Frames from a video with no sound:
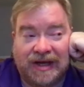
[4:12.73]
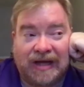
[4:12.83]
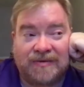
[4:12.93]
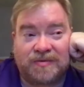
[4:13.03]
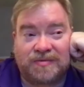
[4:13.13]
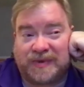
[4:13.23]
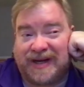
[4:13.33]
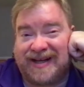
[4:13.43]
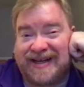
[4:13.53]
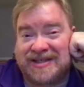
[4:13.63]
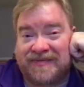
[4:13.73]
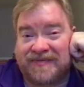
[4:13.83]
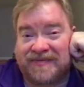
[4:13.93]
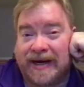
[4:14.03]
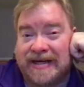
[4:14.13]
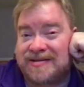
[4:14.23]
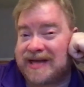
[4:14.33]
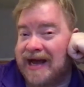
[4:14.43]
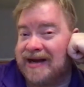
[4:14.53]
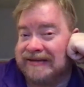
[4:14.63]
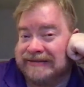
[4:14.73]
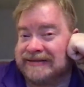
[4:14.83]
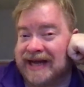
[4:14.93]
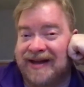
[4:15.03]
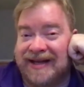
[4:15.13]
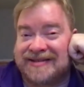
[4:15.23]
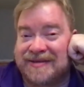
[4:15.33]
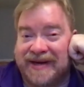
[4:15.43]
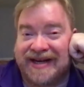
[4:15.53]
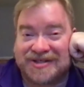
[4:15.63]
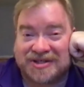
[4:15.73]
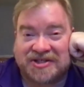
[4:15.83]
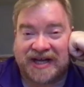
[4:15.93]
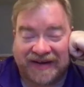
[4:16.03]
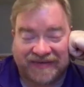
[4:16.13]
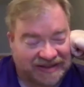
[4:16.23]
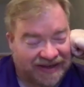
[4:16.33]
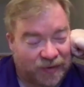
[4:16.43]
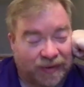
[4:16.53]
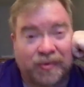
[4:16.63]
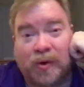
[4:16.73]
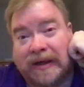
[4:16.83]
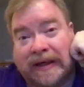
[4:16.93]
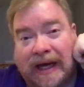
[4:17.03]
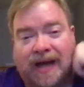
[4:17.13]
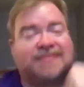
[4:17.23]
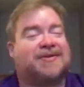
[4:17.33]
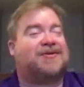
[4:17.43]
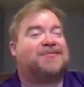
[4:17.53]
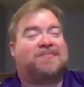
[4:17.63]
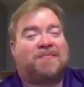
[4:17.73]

Well, it's a voice. I'll let somebody else decide if it's ever important or not. So.